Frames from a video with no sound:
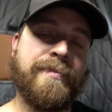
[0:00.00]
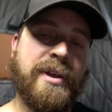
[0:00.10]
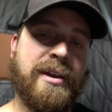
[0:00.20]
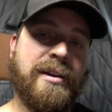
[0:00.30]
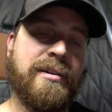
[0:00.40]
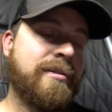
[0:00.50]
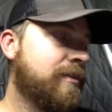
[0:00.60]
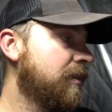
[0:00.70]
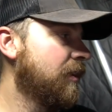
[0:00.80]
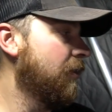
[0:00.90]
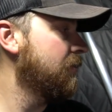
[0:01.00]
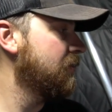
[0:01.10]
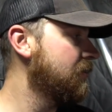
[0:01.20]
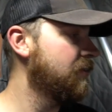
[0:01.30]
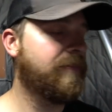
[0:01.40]
And, you know,
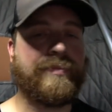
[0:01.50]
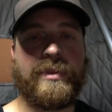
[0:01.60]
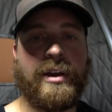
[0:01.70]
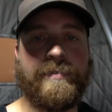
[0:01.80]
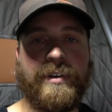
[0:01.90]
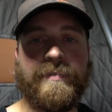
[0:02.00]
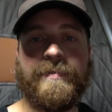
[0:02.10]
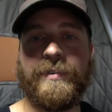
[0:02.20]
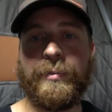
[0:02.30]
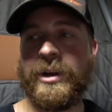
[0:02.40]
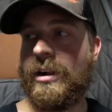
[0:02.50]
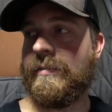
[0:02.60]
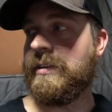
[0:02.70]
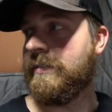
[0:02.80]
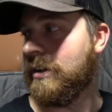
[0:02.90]
I find filming all
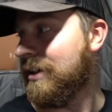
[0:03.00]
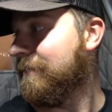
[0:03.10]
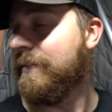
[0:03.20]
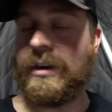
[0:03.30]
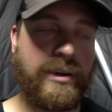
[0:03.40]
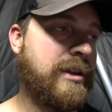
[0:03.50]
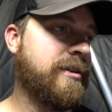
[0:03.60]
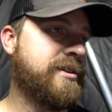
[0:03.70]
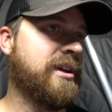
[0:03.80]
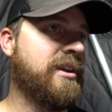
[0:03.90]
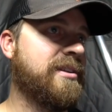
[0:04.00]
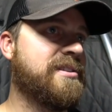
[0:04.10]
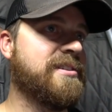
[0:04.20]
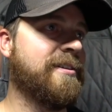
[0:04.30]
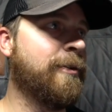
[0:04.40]
of it very, very entertaining.
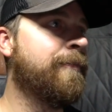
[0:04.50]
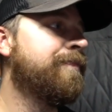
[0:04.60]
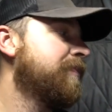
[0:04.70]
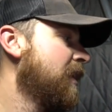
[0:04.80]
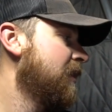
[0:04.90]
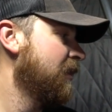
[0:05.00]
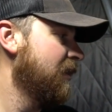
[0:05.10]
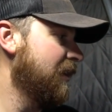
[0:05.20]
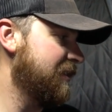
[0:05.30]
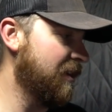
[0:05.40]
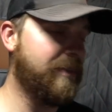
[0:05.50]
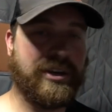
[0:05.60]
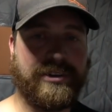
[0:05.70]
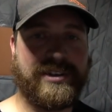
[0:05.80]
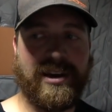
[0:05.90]
So it's going to be a
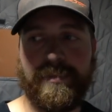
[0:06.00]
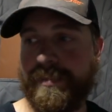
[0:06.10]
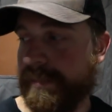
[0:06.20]
good time.